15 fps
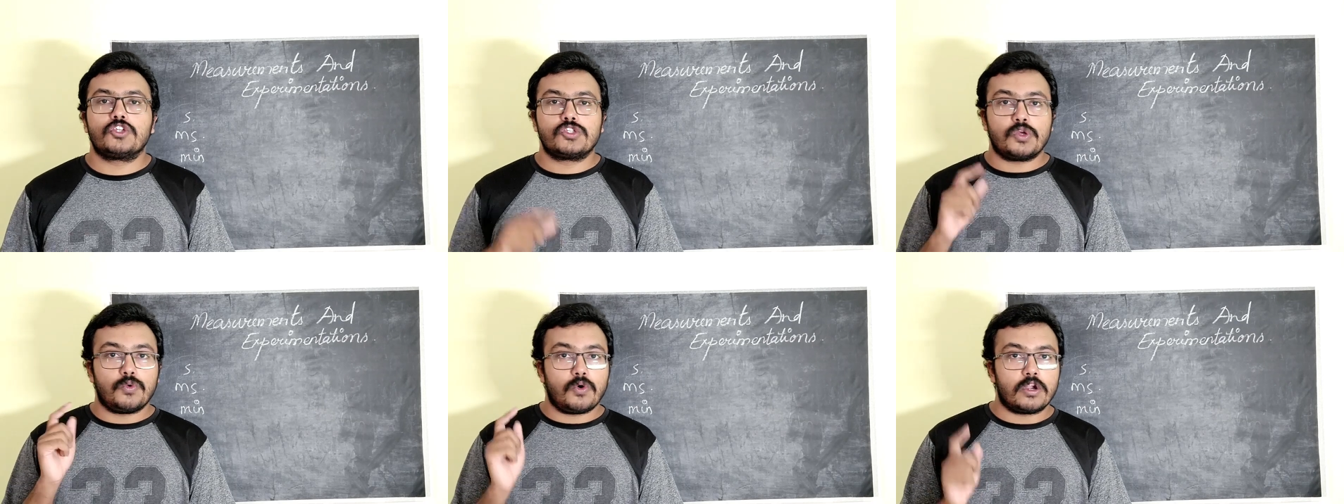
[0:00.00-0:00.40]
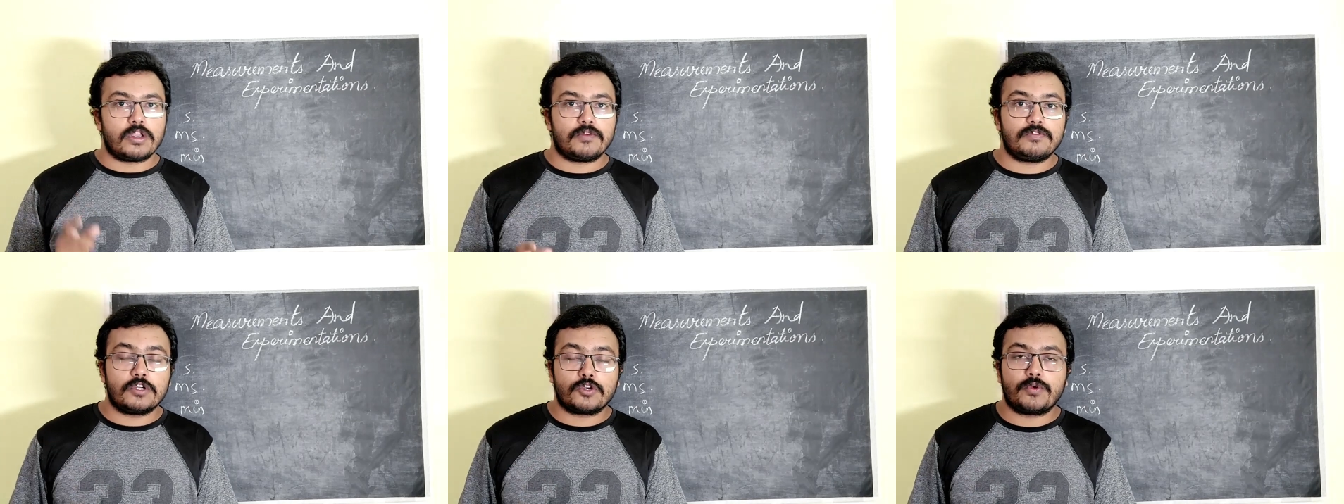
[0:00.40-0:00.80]
So
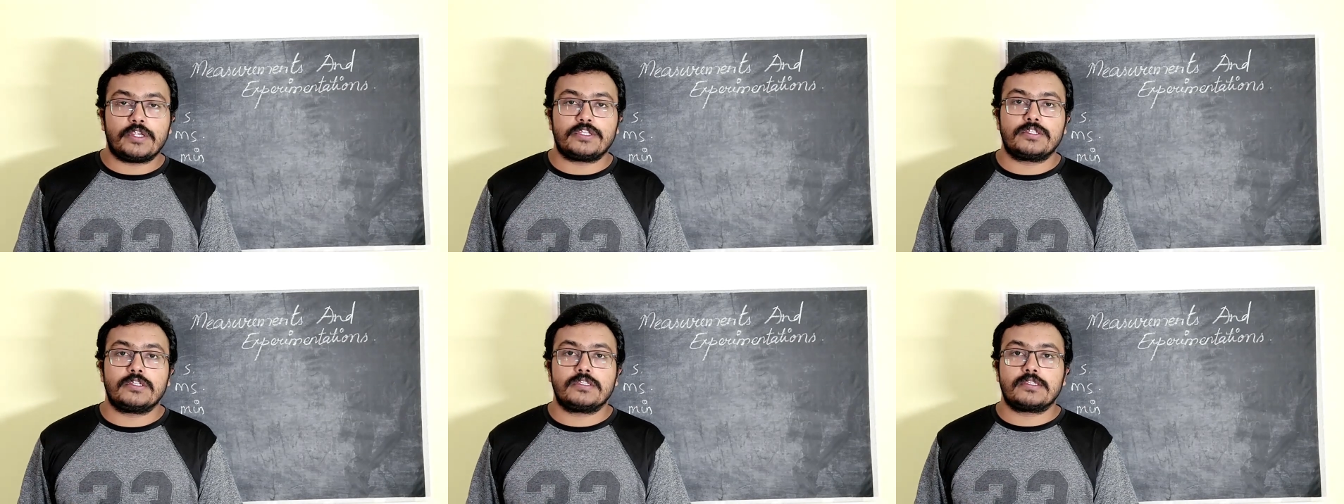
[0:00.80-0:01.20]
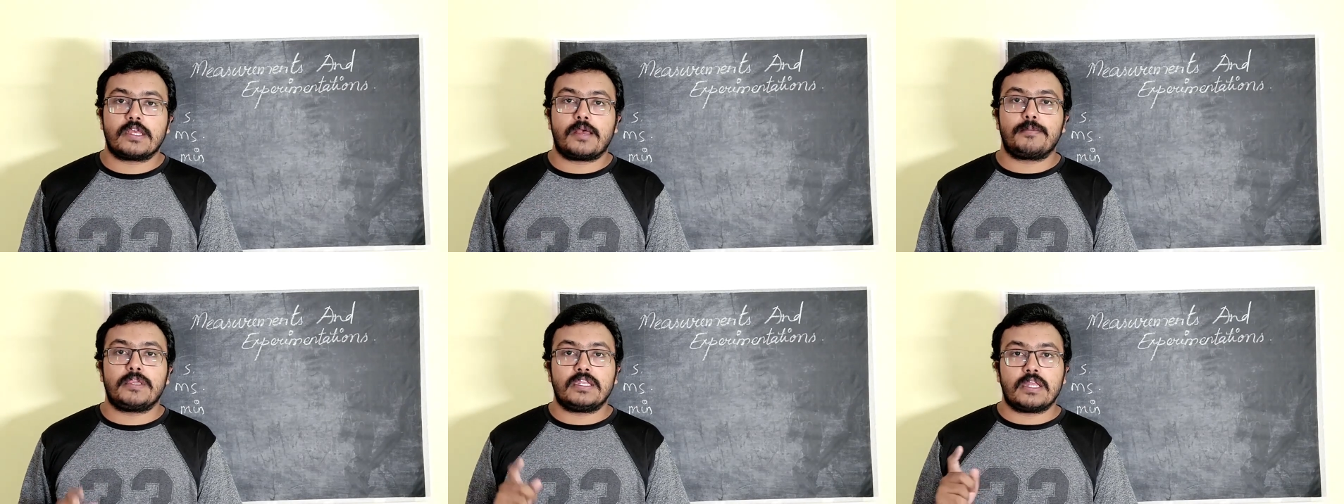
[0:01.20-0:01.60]
whatever questions
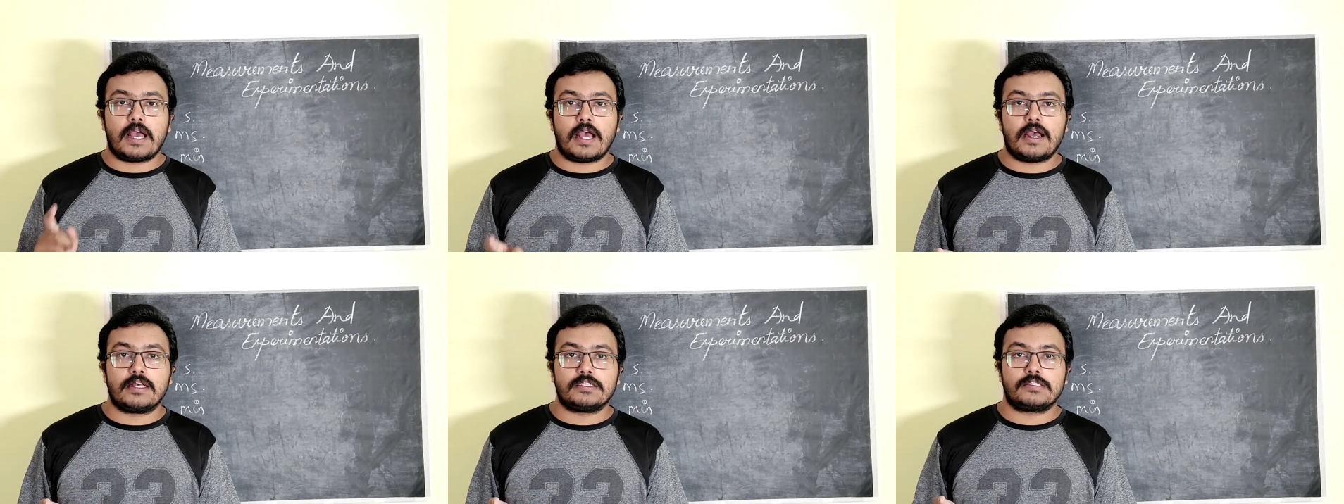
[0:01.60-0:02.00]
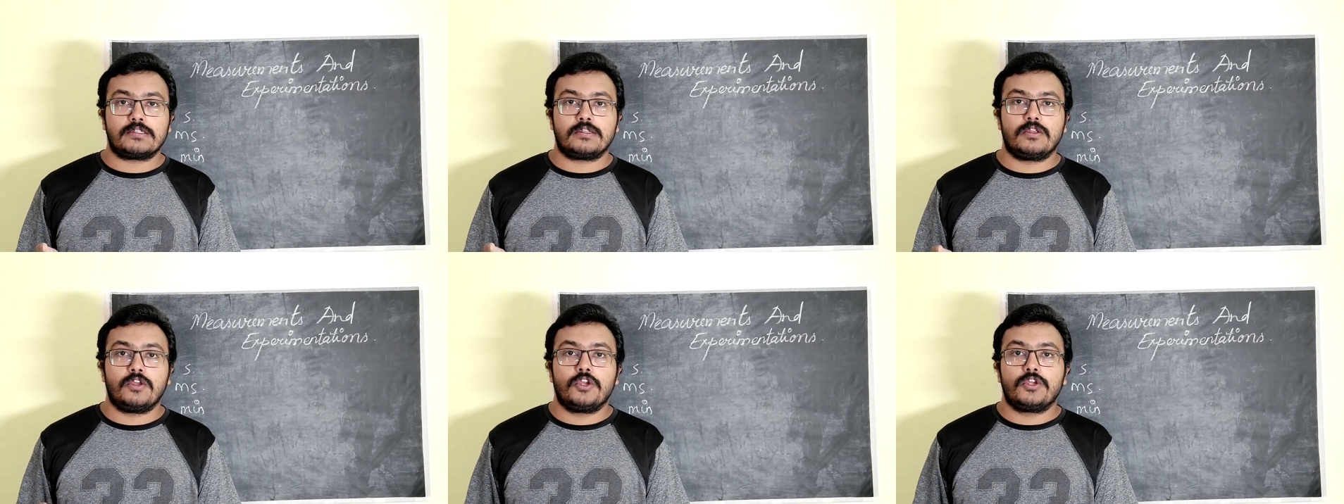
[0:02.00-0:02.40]
are being
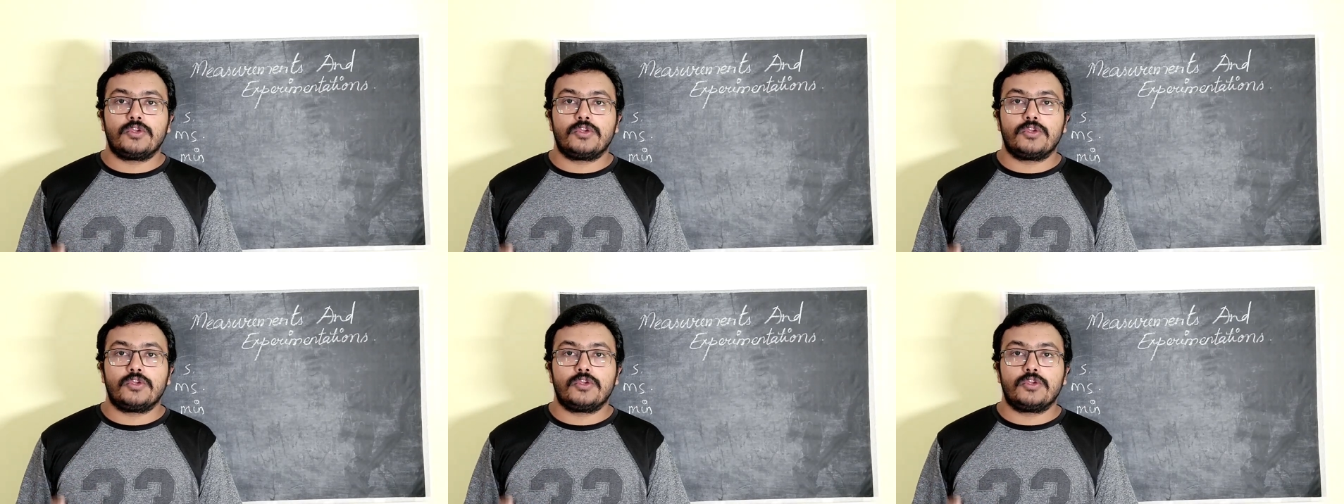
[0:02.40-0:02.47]
asked,